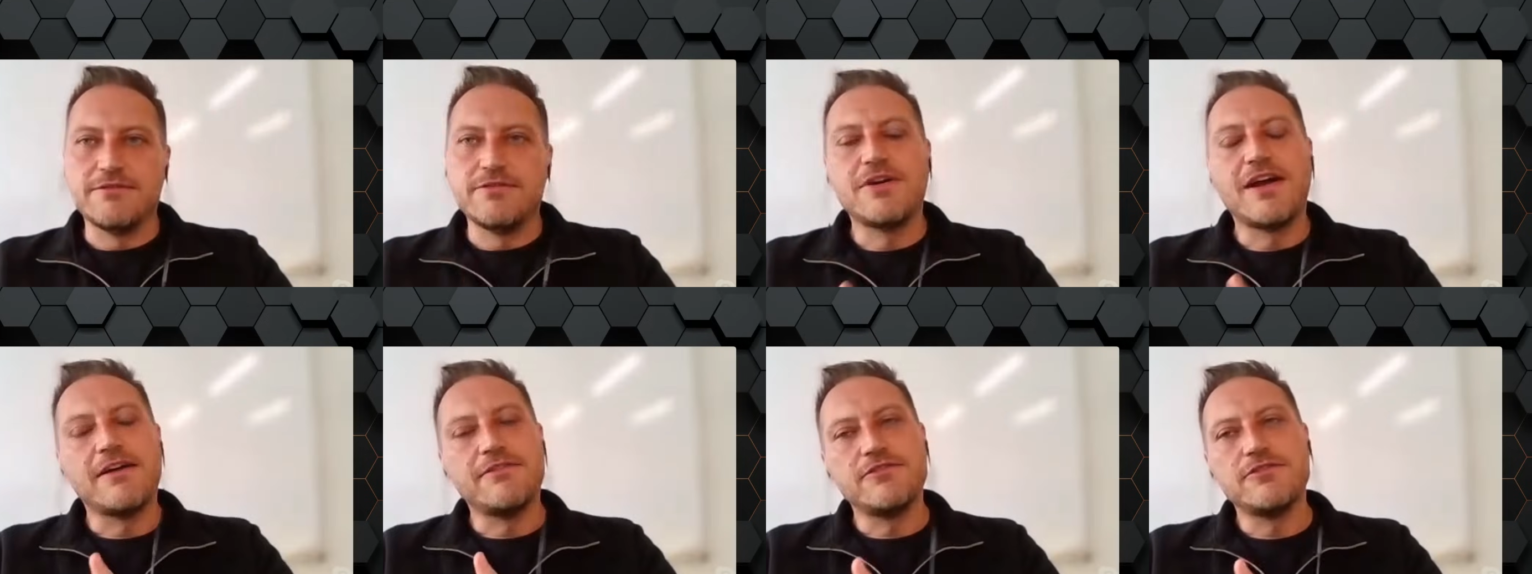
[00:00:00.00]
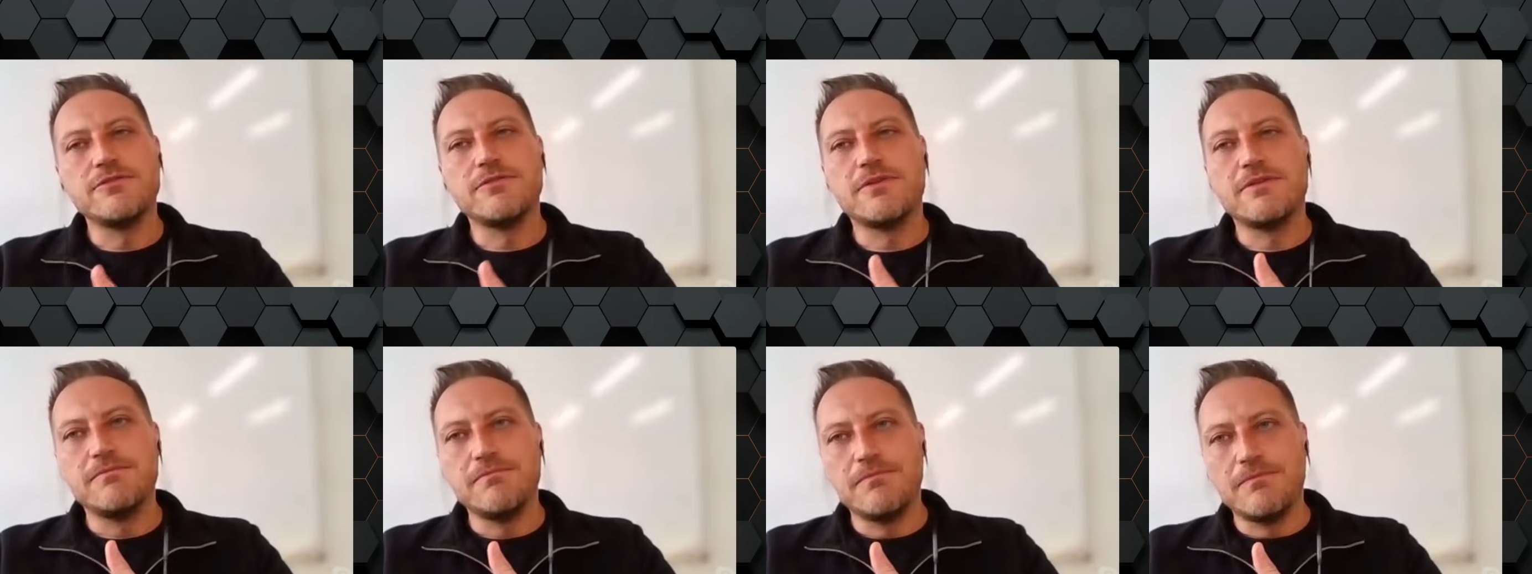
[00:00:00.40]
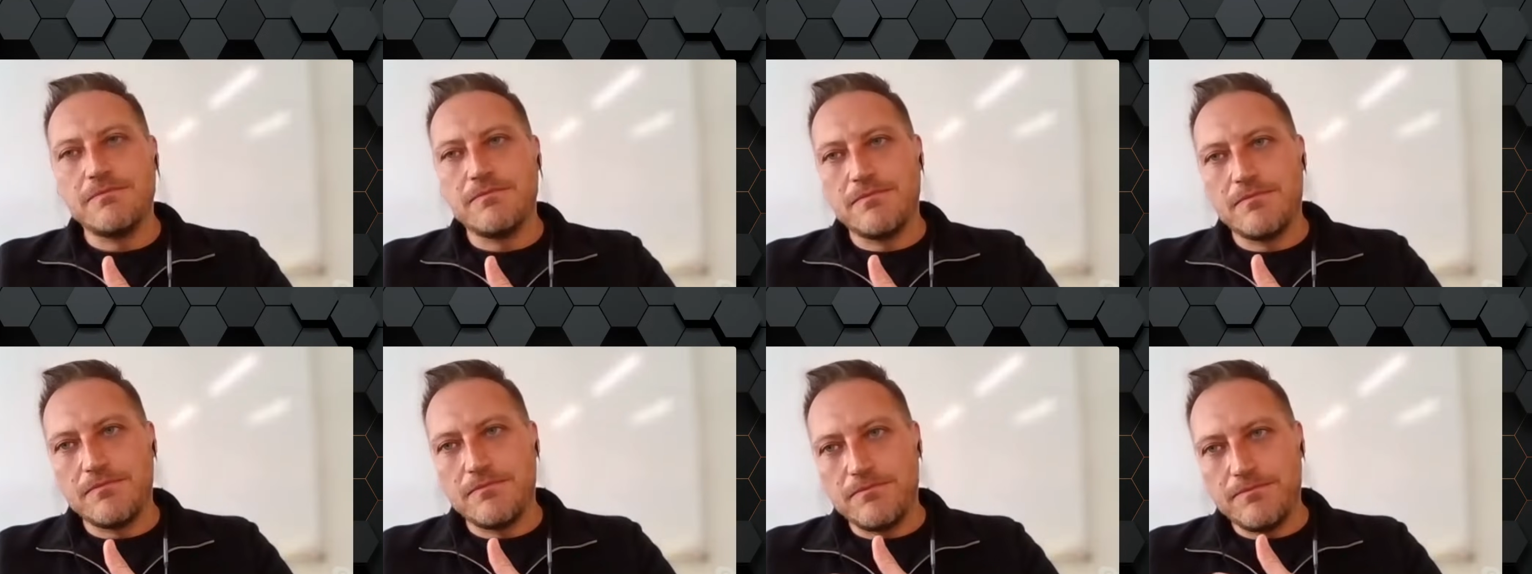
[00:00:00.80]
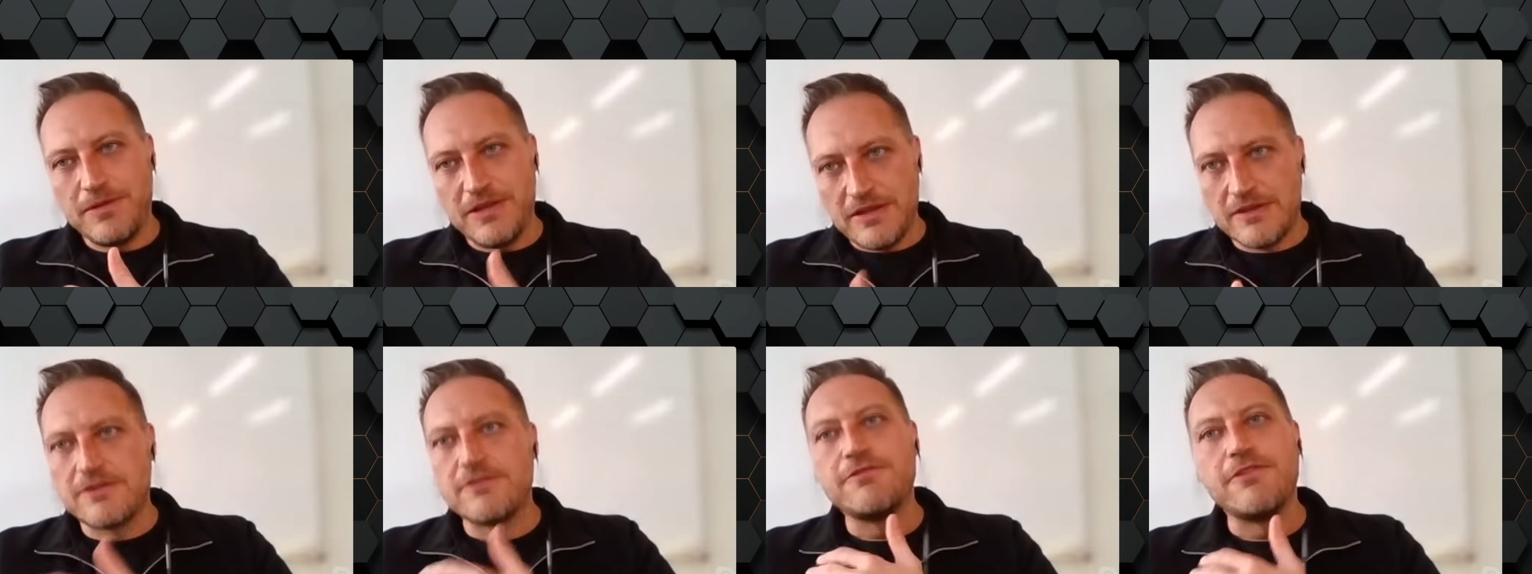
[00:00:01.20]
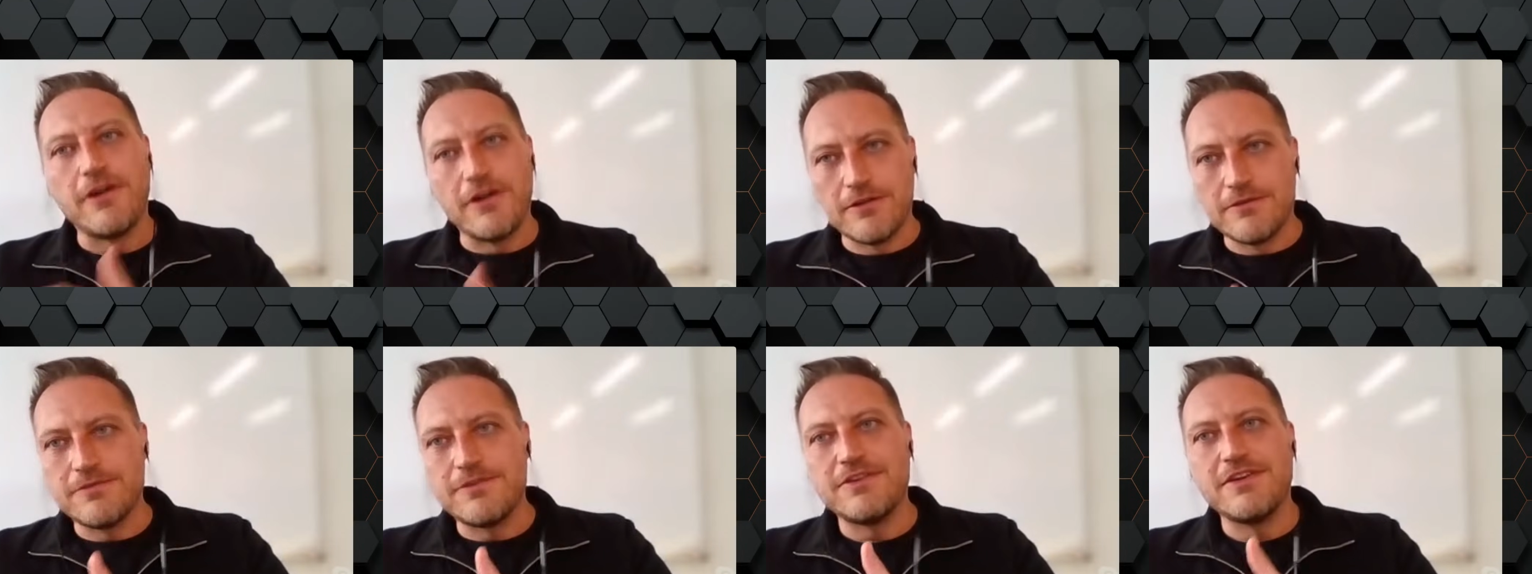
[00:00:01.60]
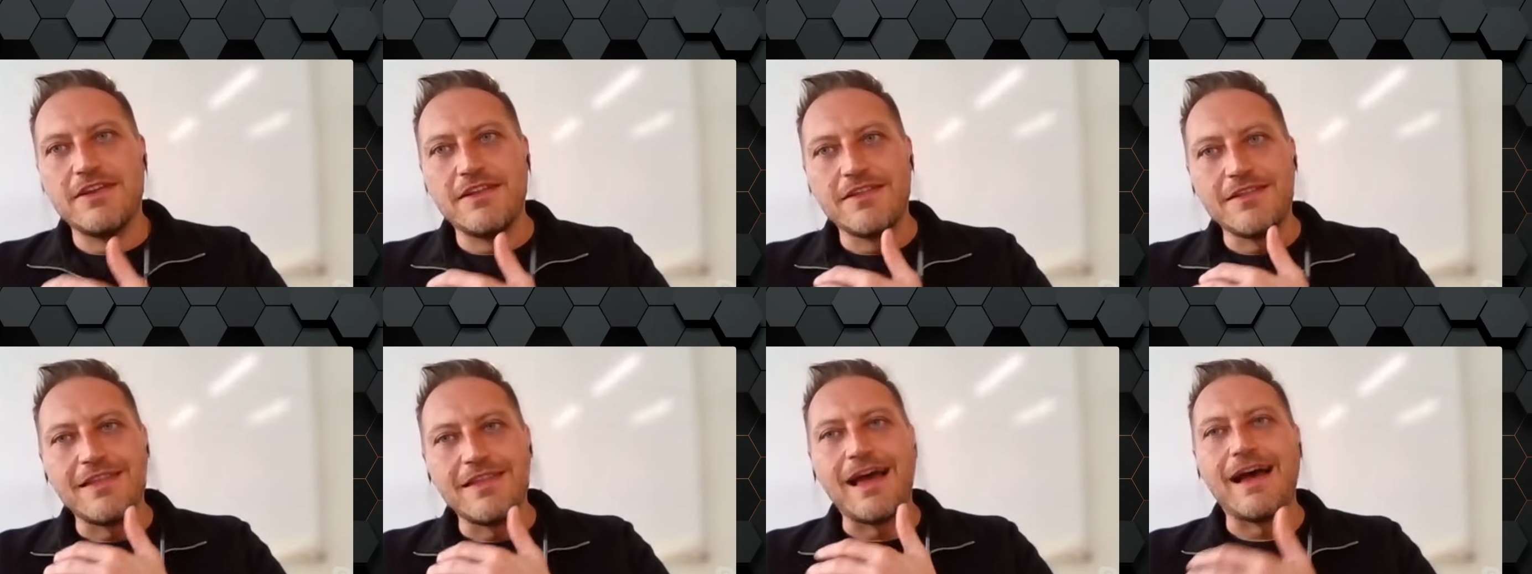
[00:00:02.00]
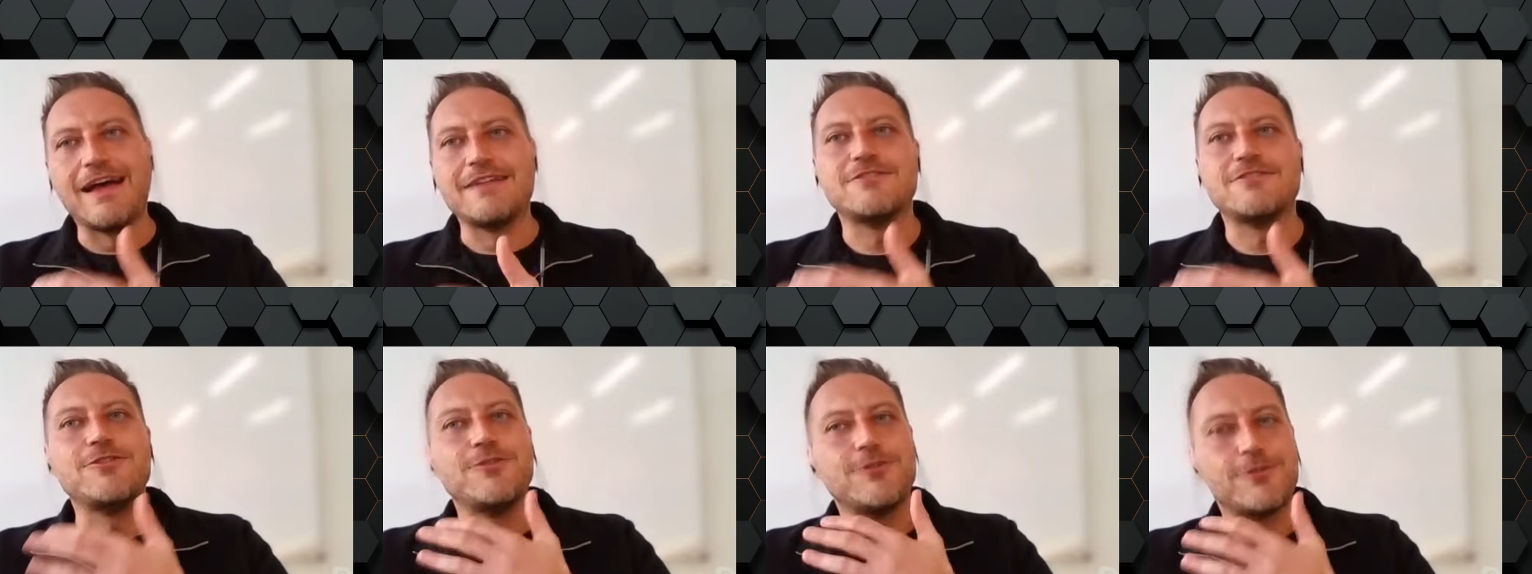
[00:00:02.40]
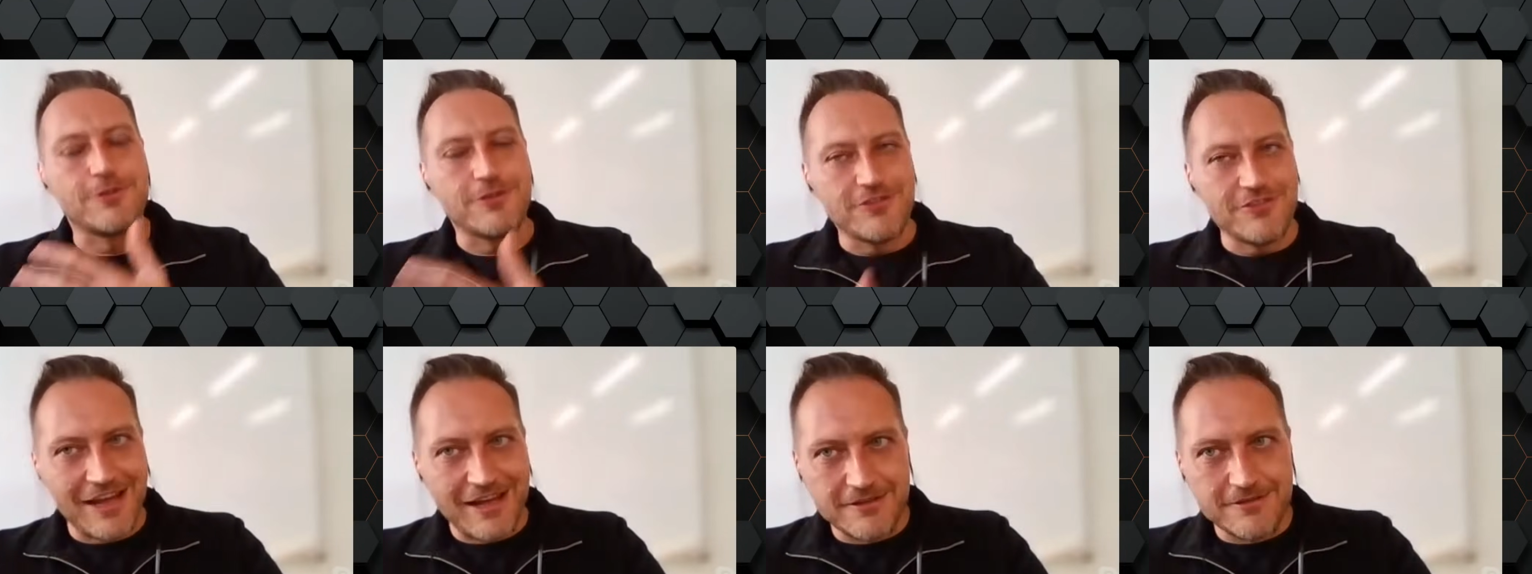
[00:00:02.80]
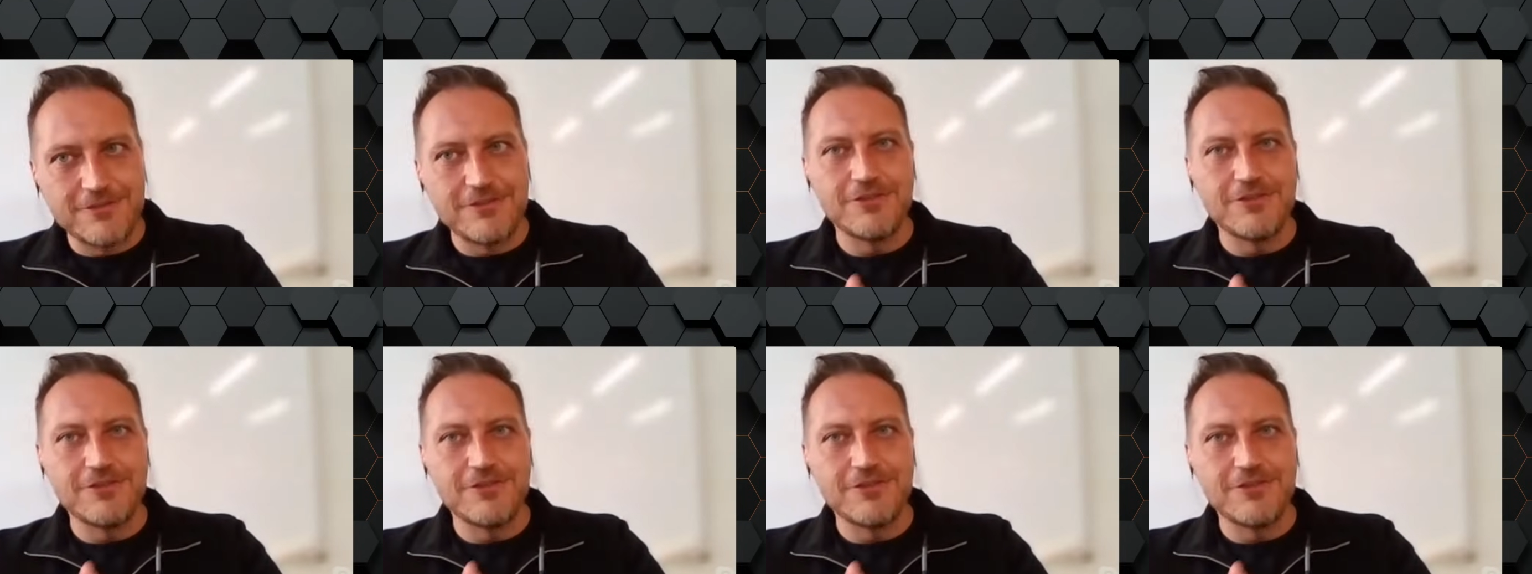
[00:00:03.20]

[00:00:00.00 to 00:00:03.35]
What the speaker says: You have to be involved in that yourself.